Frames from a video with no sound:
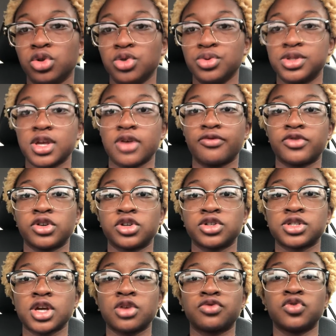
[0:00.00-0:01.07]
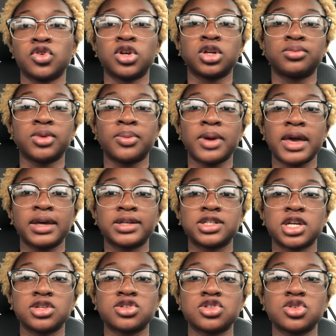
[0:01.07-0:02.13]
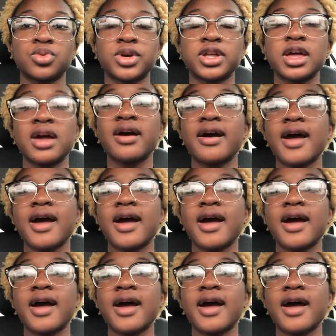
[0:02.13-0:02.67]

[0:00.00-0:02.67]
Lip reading: you set for yourself, you're going to be paying attention to it,